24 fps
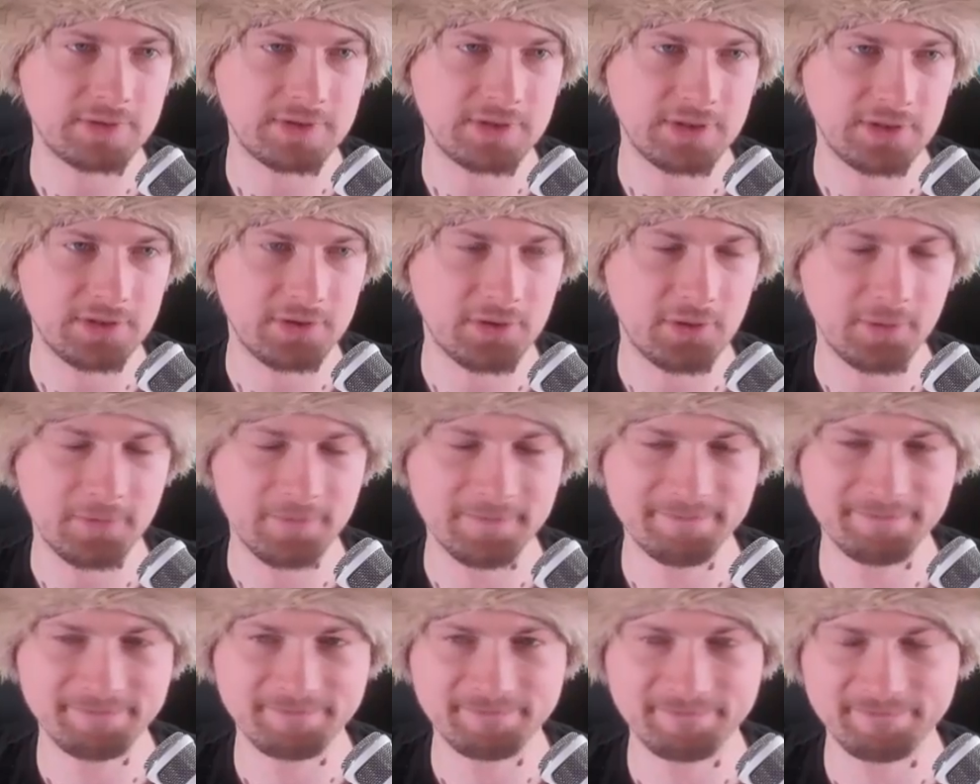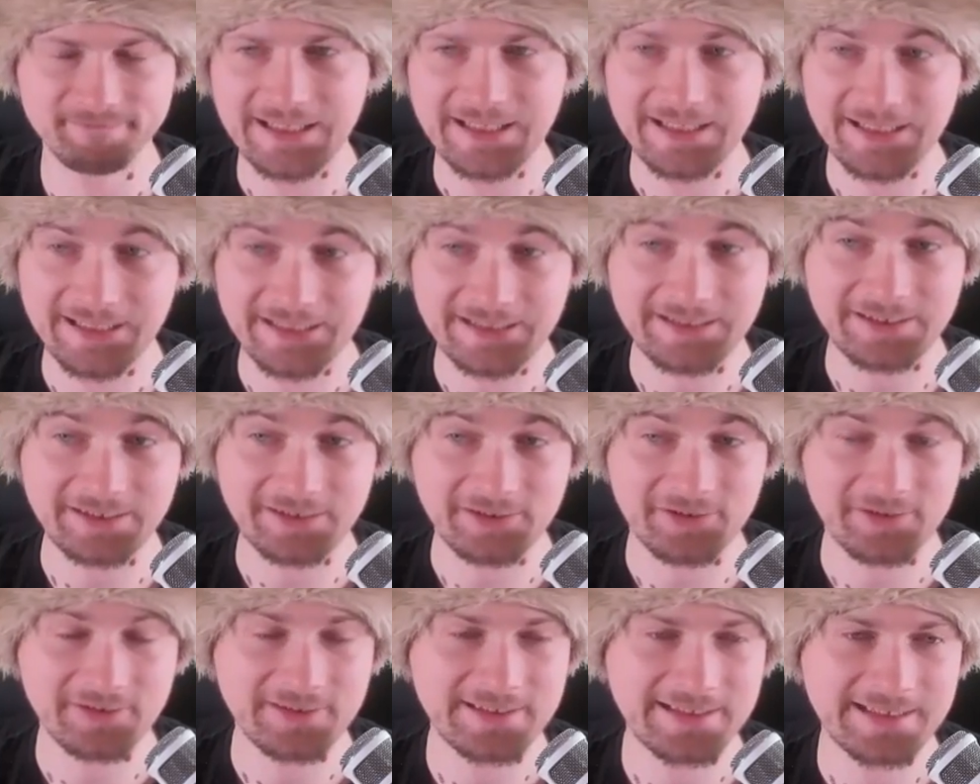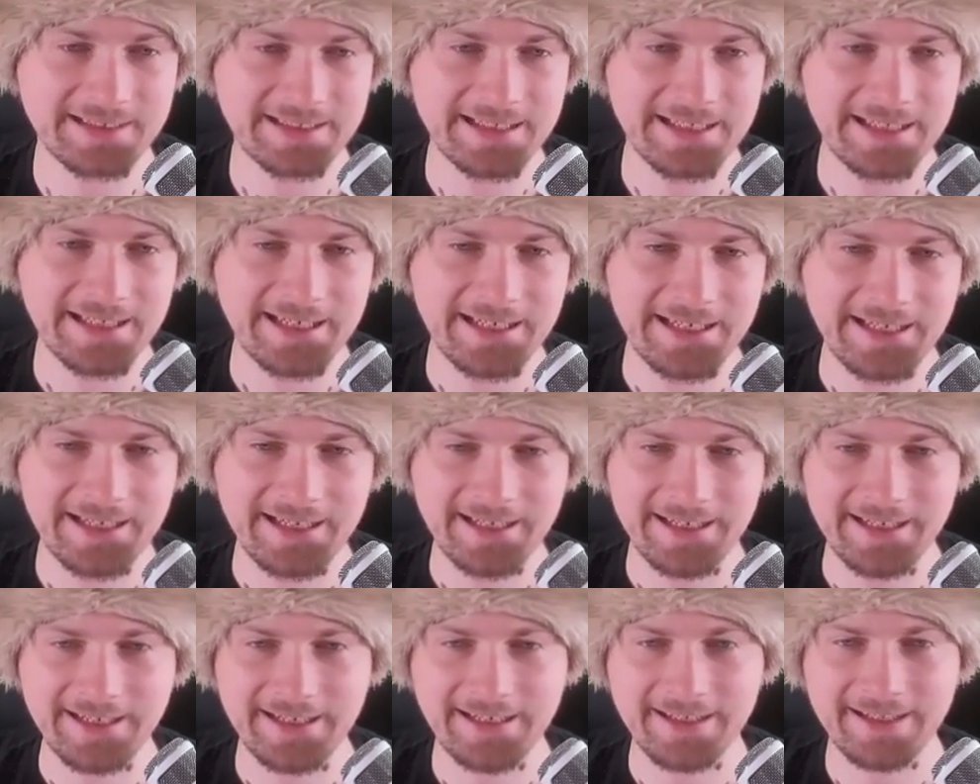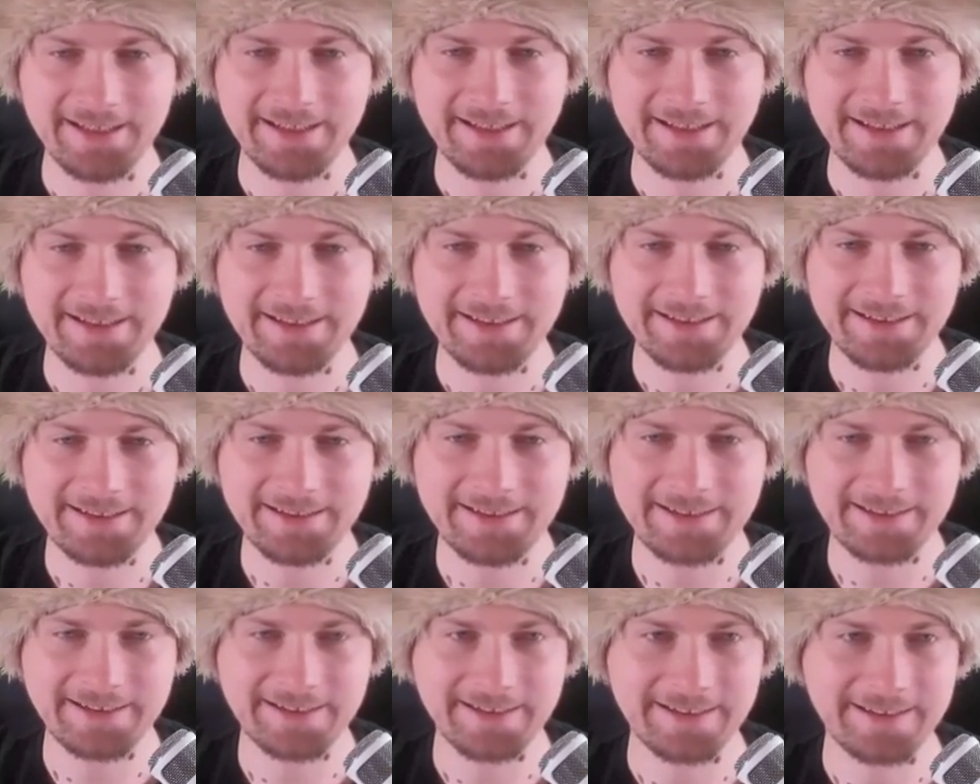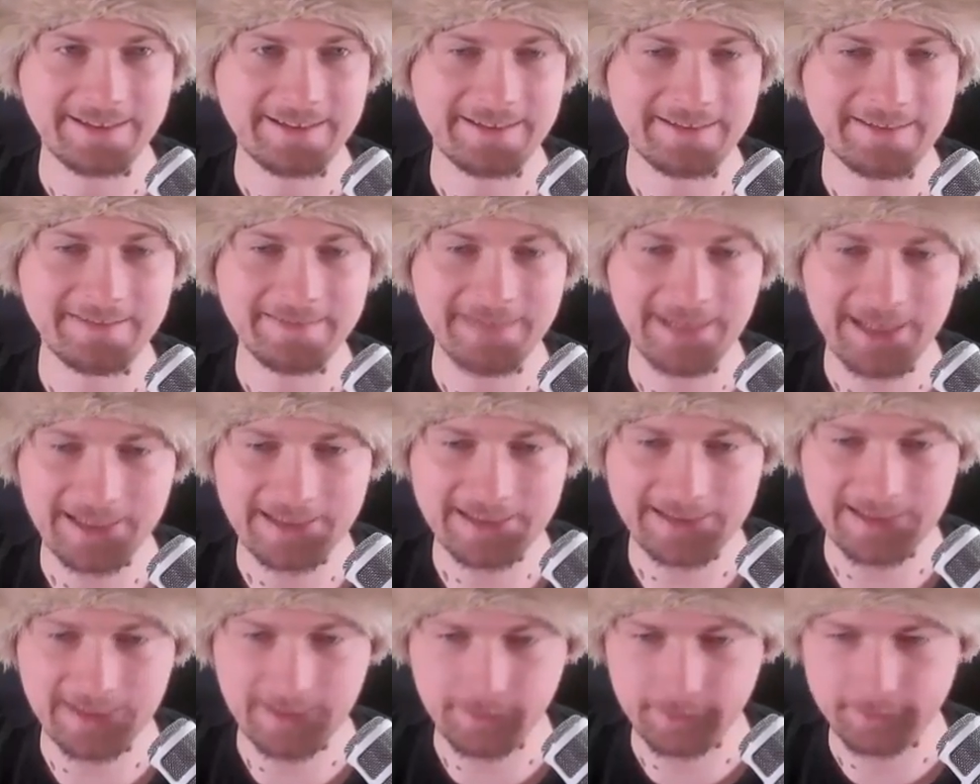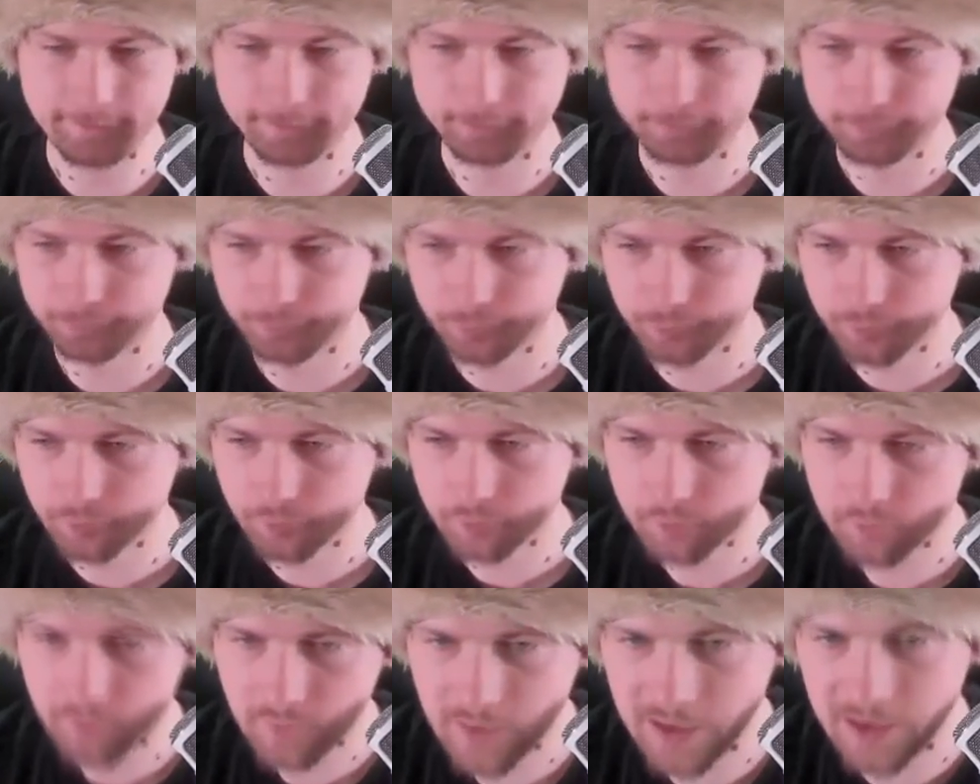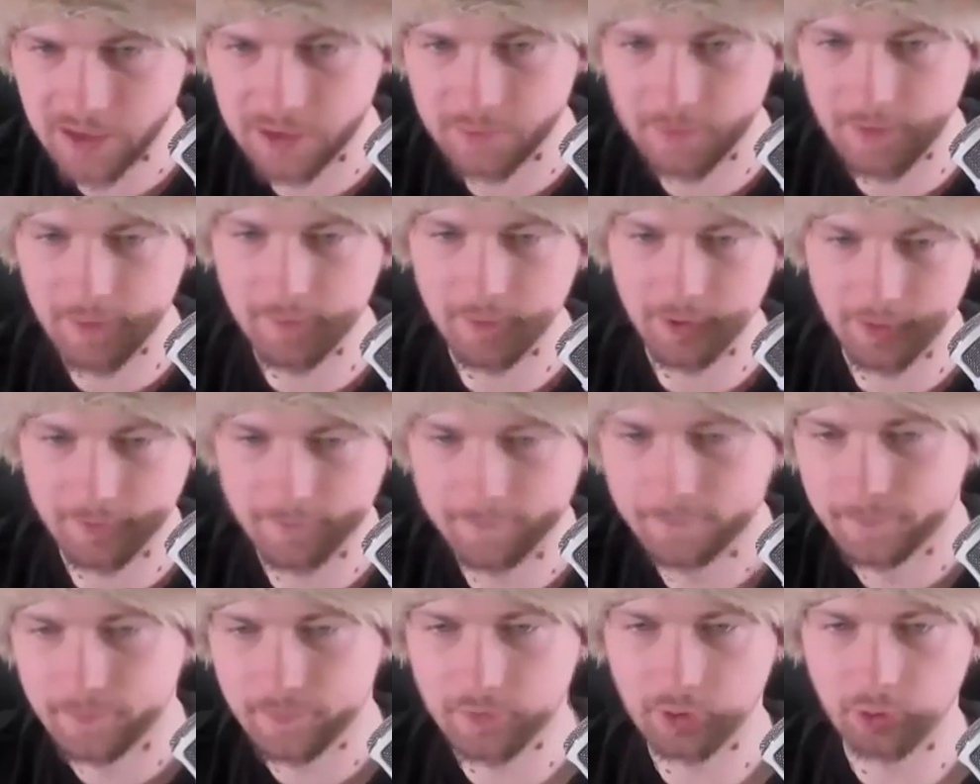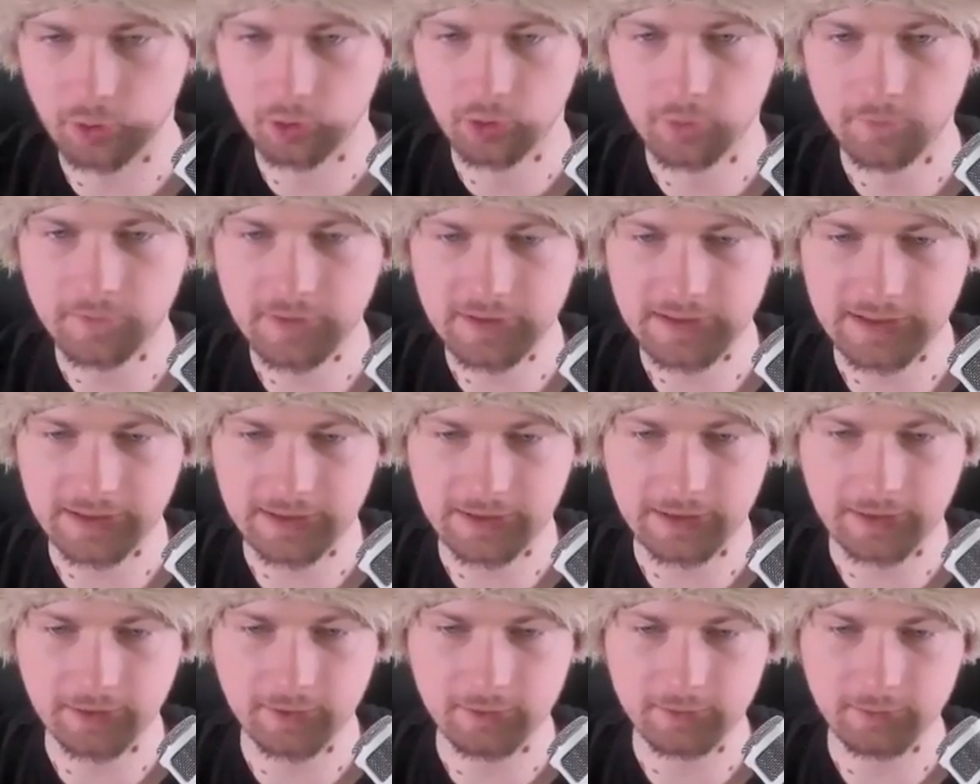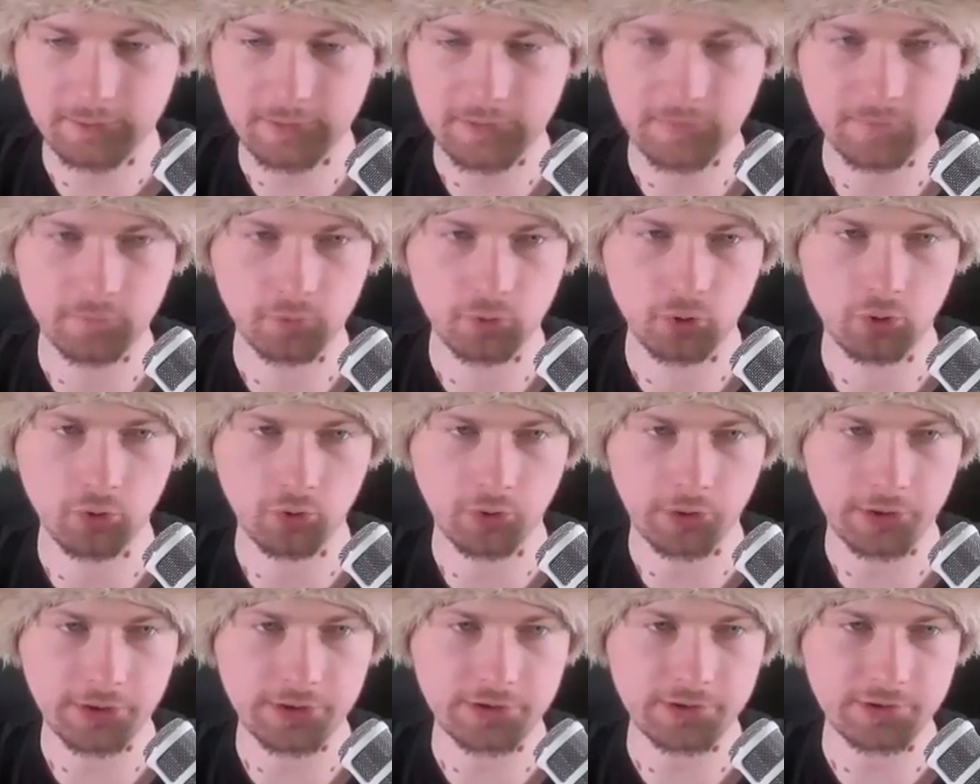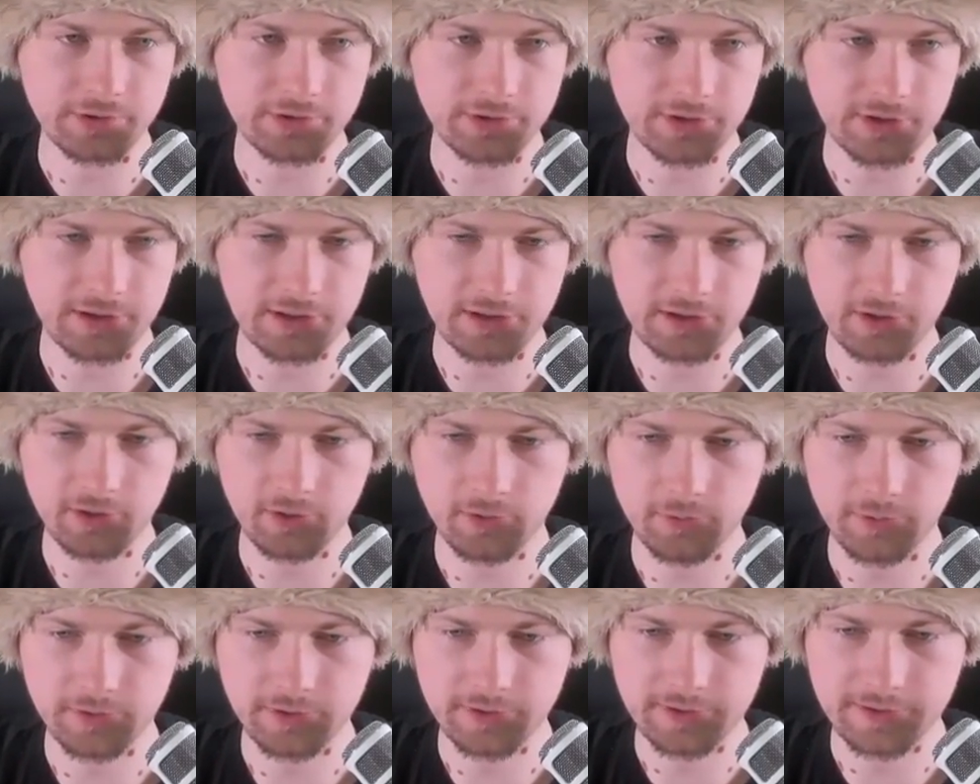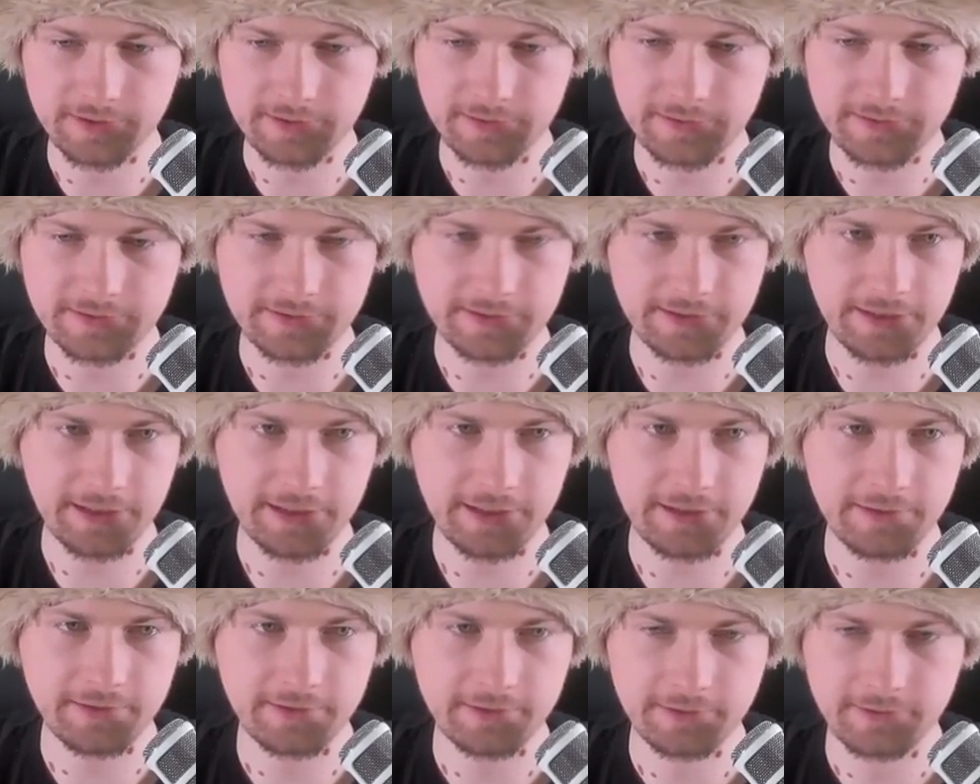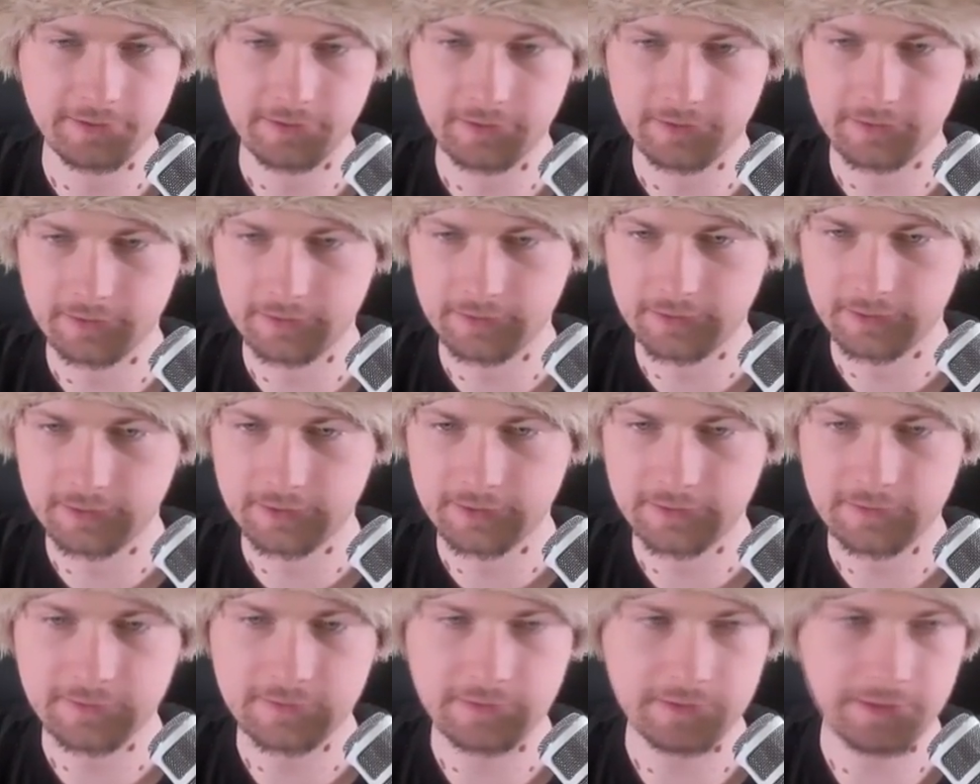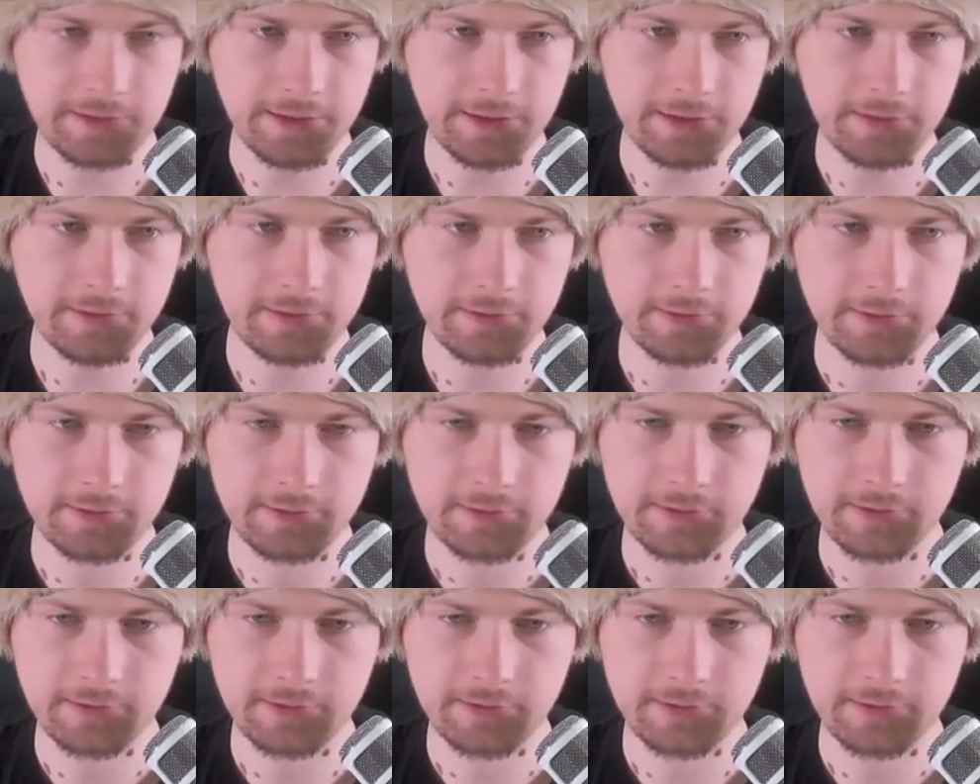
zero. That hurts. And uh, next step, remember, all of these are my full course, so I can go on state, state,